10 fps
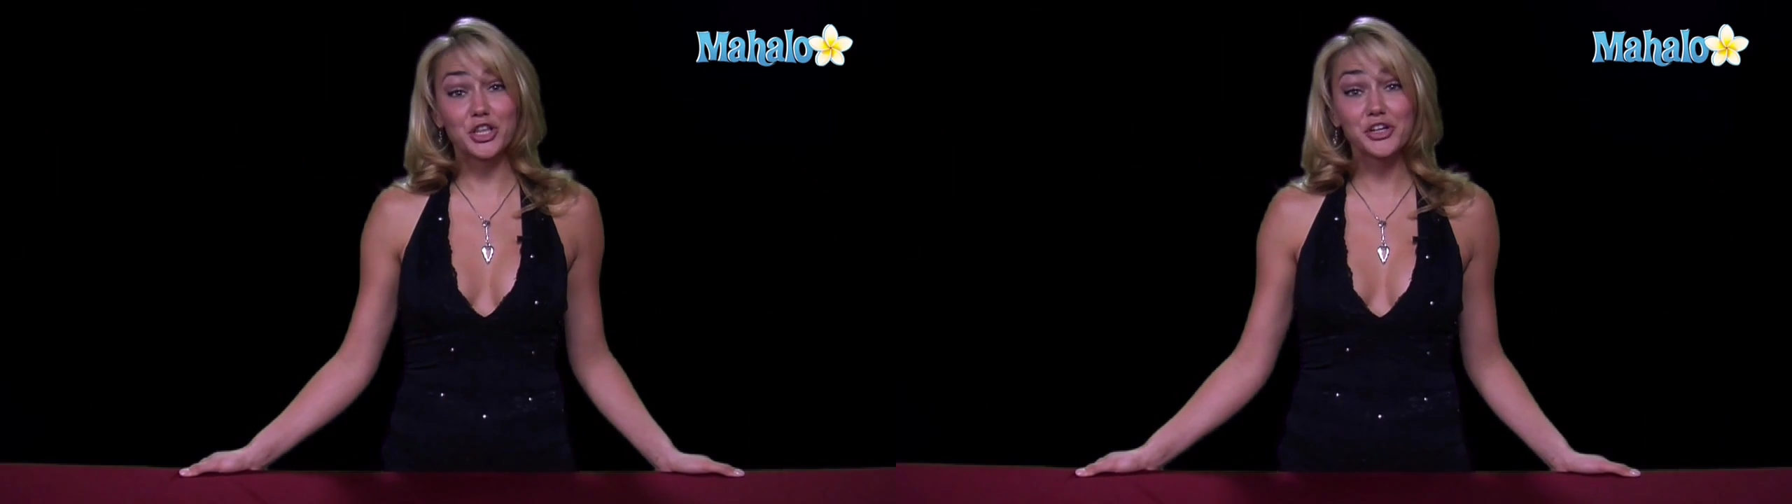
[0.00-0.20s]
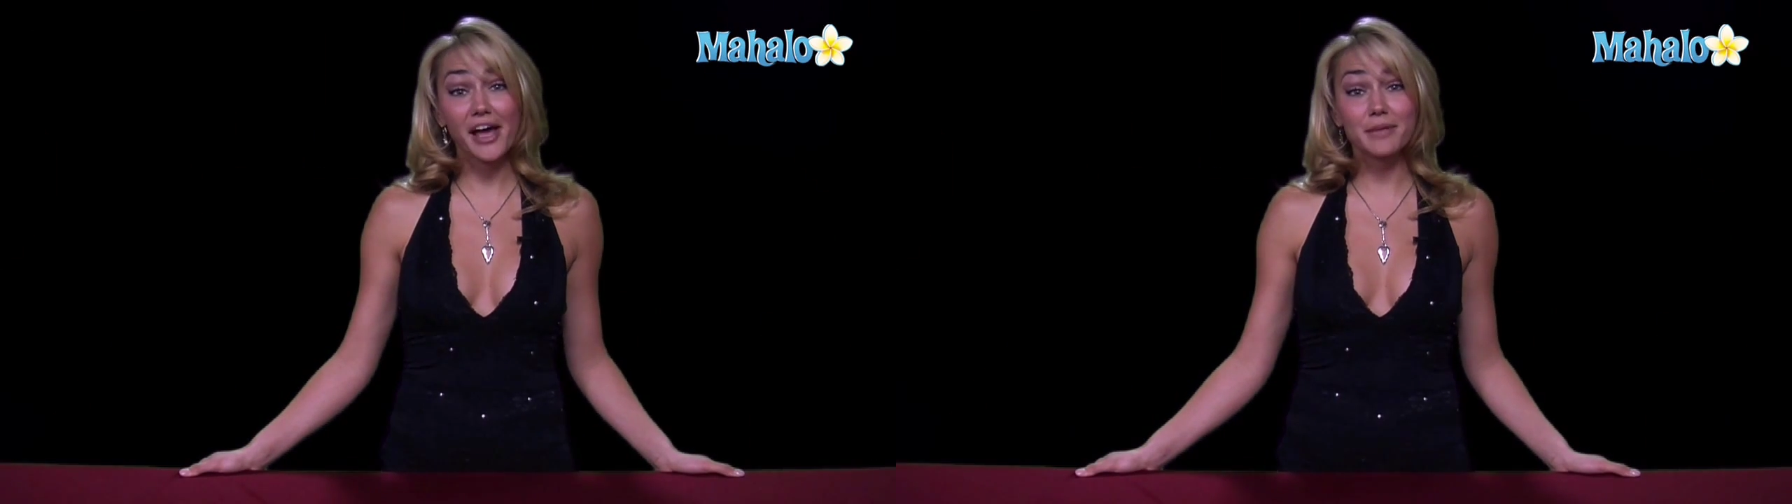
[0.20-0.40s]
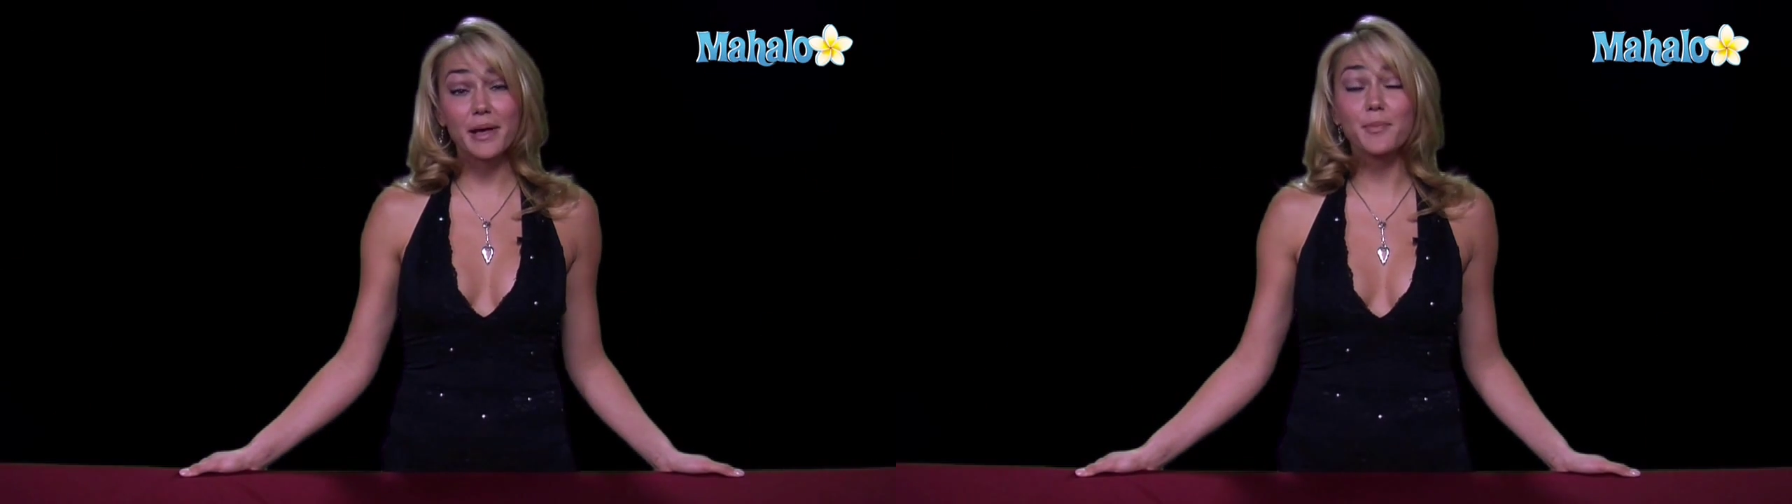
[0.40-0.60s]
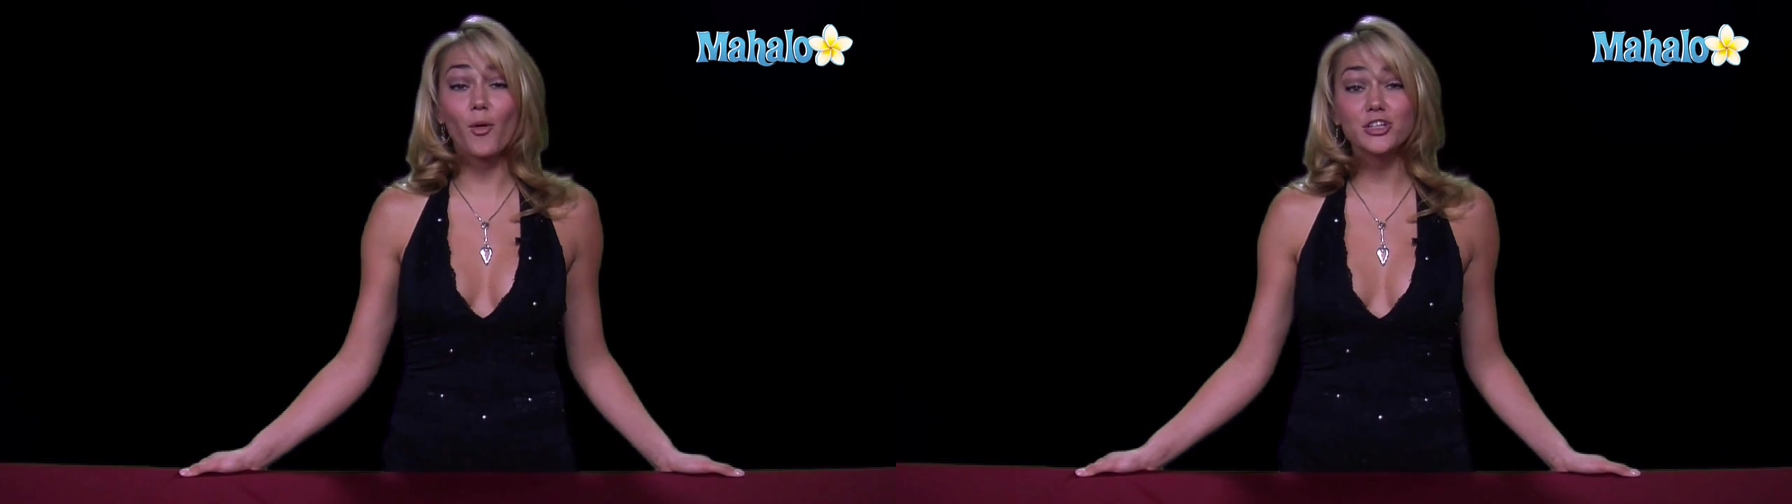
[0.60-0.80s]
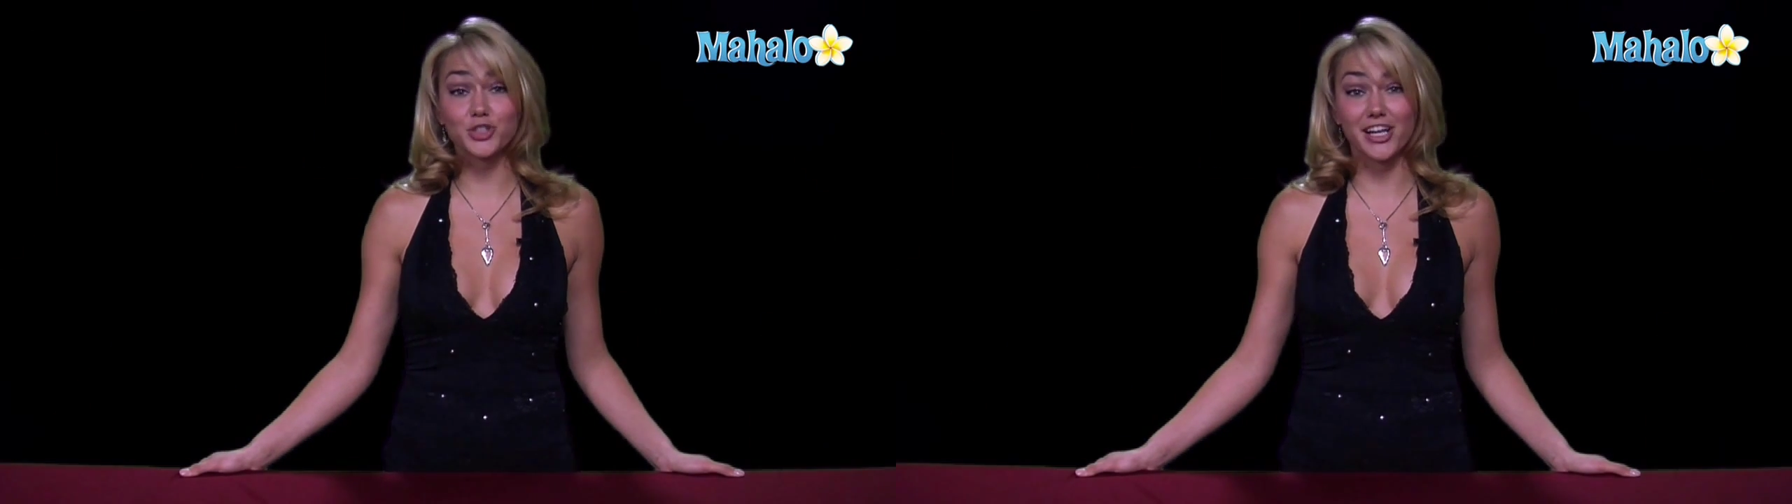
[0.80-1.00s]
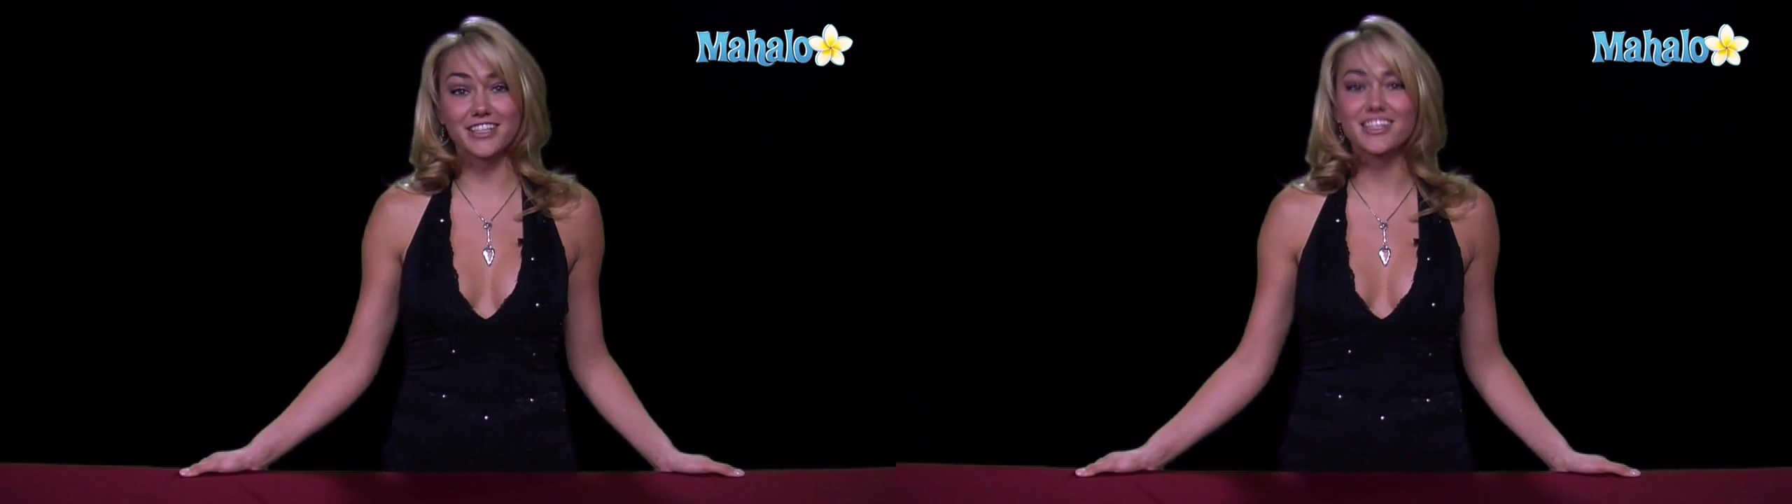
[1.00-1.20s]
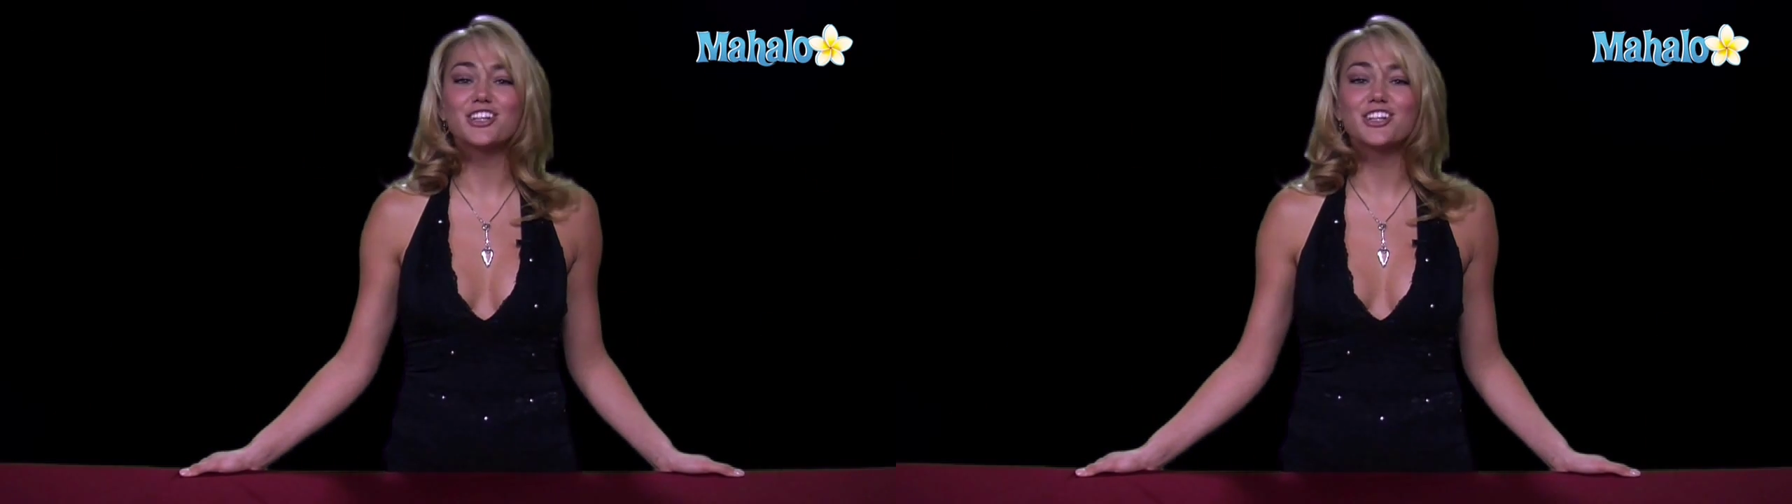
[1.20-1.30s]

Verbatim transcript: learn how to make more drinks,